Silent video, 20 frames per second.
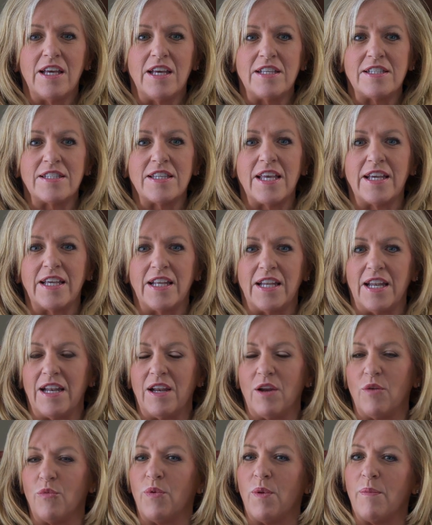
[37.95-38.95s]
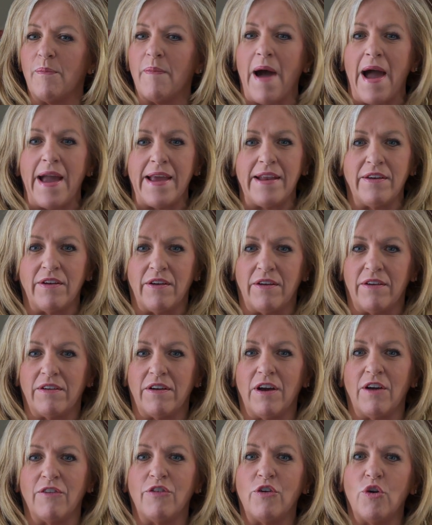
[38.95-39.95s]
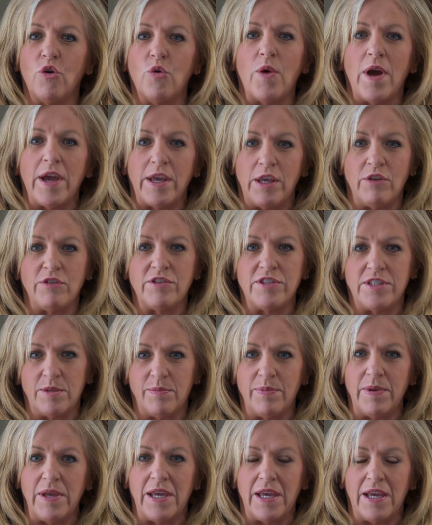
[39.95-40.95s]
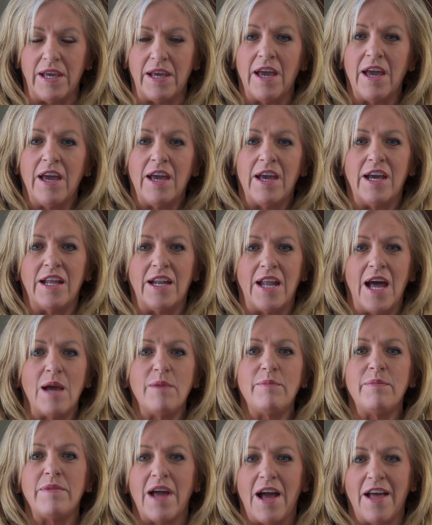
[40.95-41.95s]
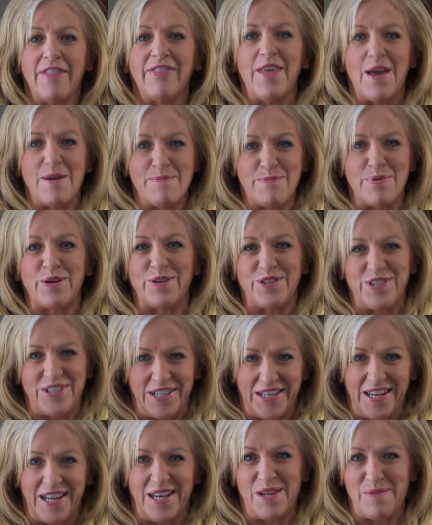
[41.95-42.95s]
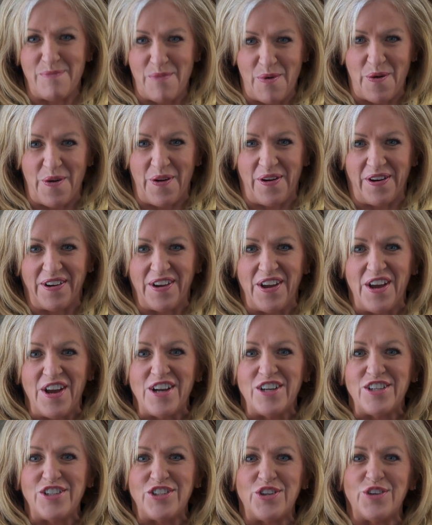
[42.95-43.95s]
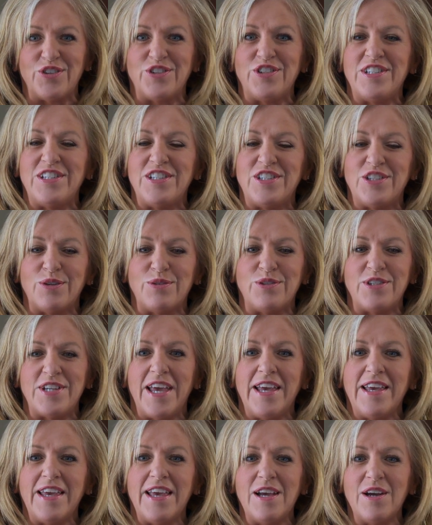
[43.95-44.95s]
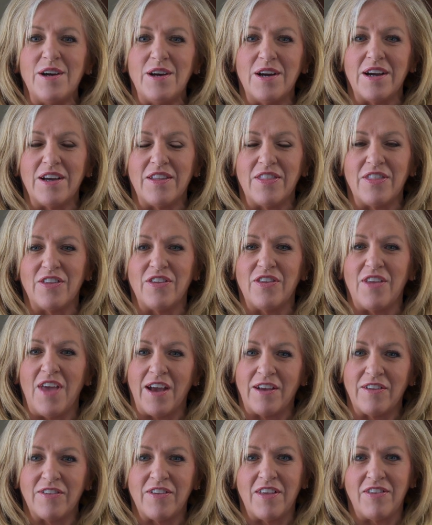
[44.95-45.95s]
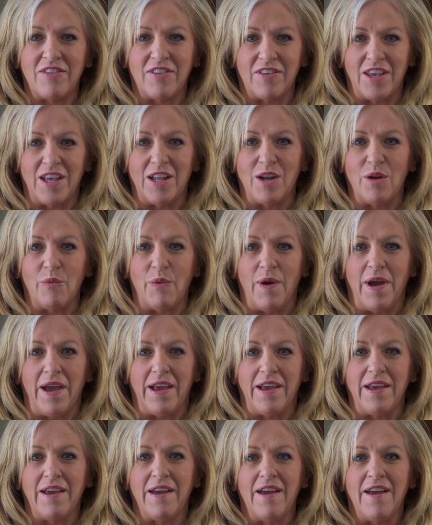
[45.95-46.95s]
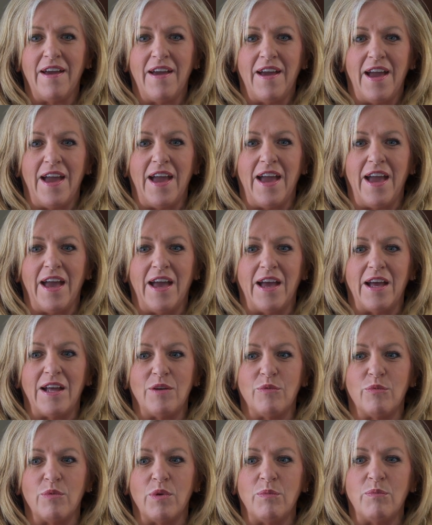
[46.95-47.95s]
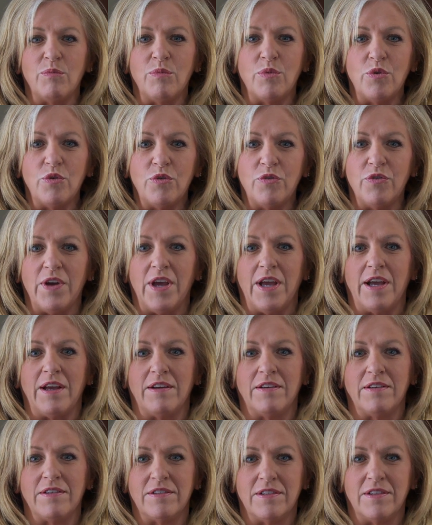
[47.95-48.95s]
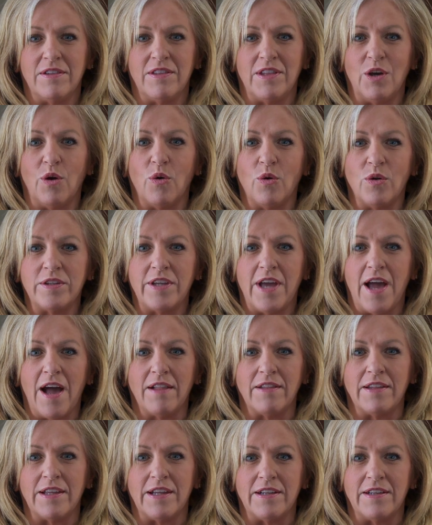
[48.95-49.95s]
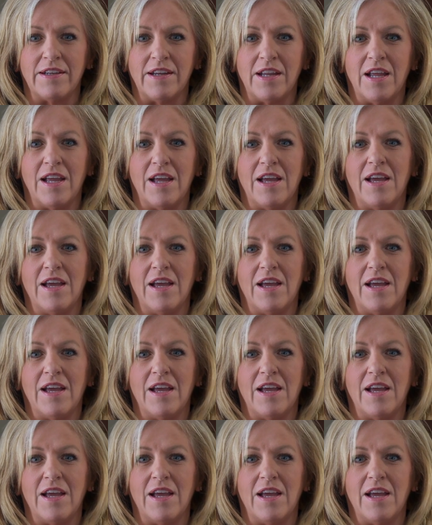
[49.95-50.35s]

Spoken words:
is like a reminder of who I used to be, and I'm not that person anymore. So taking this excess skin away and removing the old Helen